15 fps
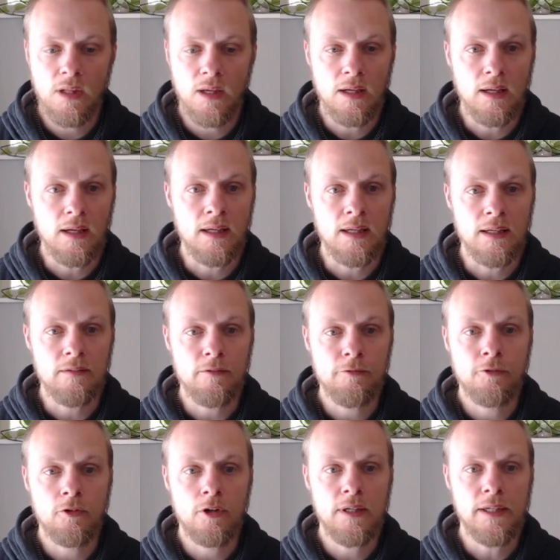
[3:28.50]
And
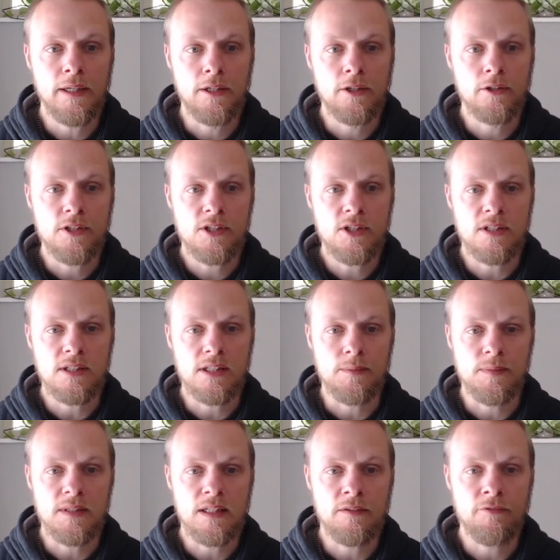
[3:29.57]
for linear
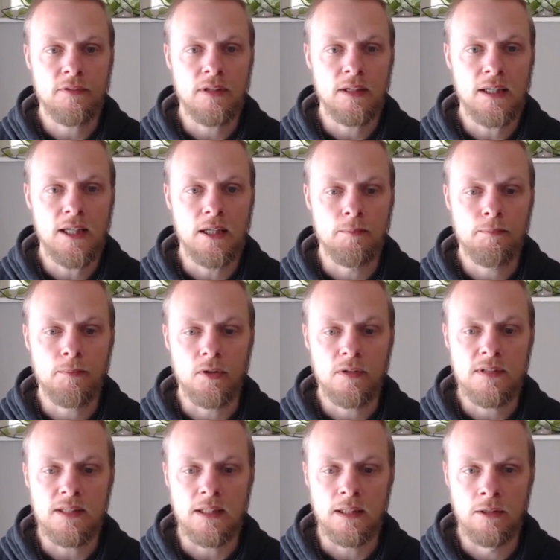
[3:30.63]
systems, if the input
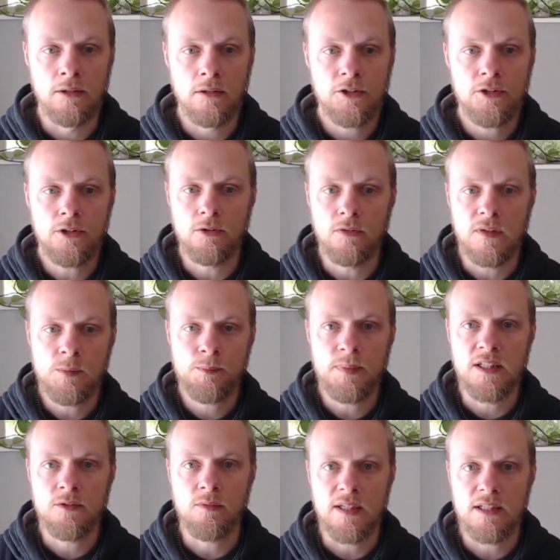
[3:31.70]
signal u is
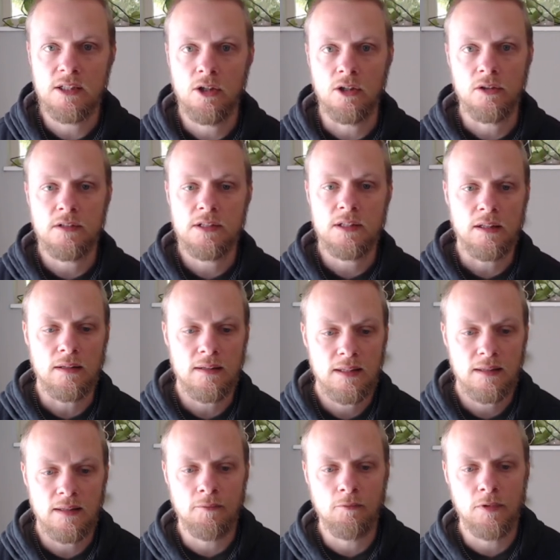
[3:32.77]
piecewise constant,
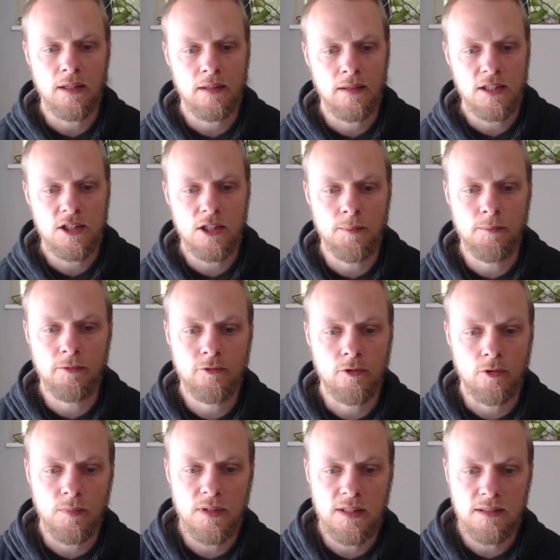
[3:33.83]
then we can actually
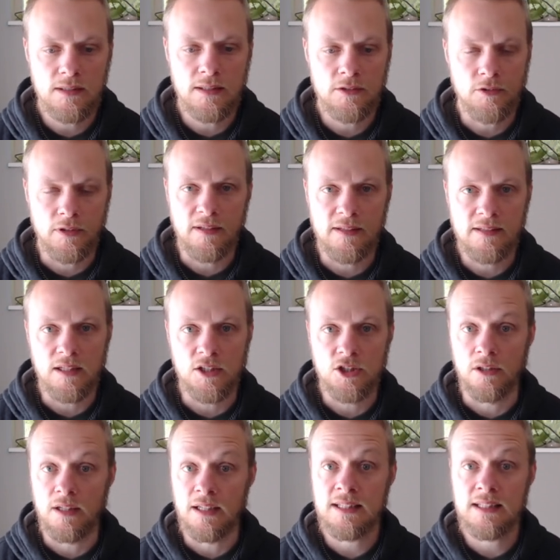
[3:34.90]
perform this
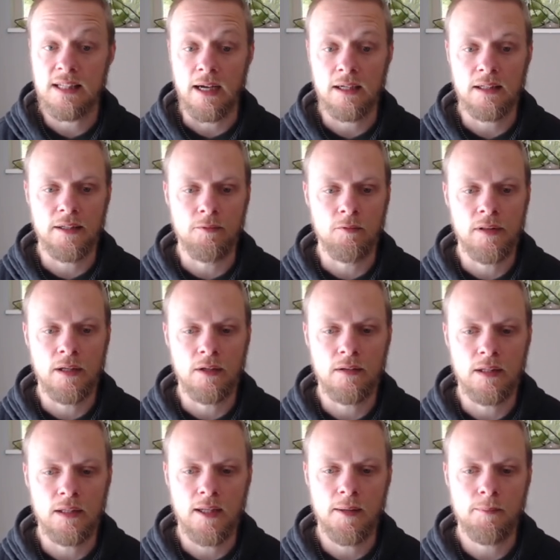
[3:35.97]
discretization exactly without
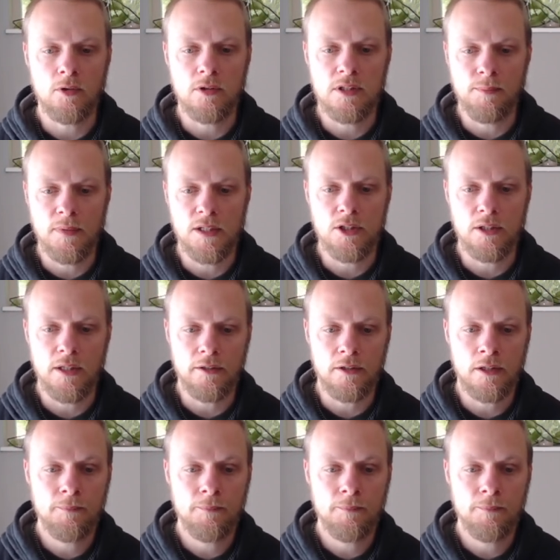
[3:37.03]
any approximation error.